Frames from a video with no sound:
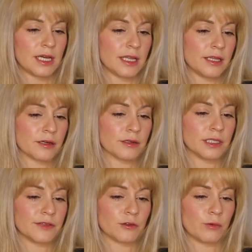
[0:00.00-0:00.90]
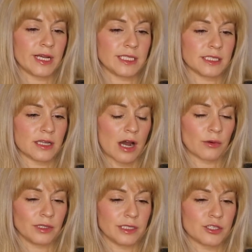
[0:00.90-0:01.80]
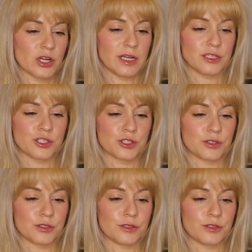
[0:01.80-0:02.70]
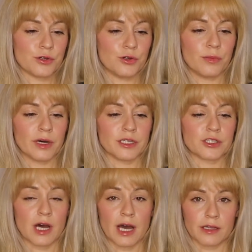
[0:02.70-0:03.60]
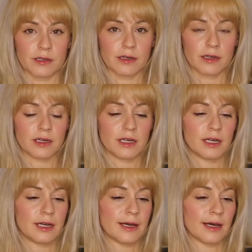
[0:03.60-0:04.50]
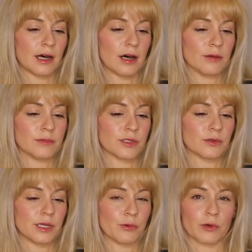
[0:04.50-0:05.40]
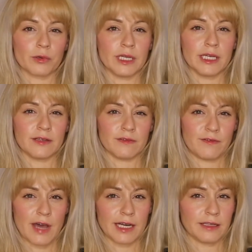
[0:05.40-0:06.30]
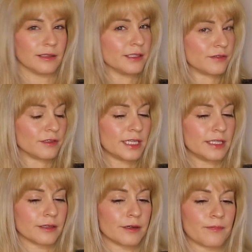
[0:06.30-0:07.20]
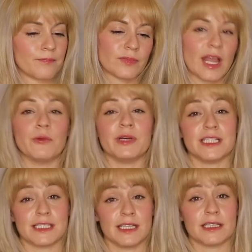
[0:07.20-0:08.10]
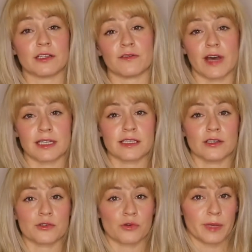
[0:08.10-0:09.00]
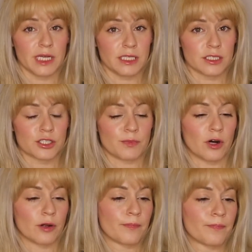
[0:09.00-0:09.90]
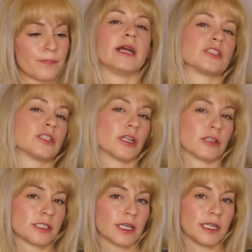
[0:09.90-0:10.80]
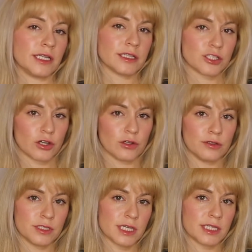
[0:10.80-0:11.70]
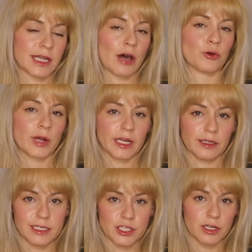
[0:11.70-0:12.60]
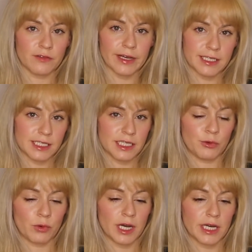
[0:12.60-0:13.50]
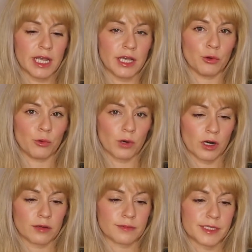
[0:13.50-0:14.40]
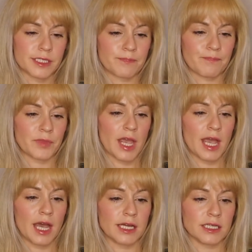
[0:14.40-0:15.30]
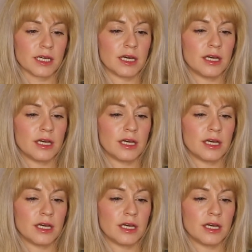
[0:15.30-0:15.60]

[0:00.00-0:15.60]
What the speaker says: Their liver weight did not really change too much either, so they weren't really getting fatty liver either. And we can see that their fat cells remain small. Here's another study that shows downregulation of SCD1 in worms, and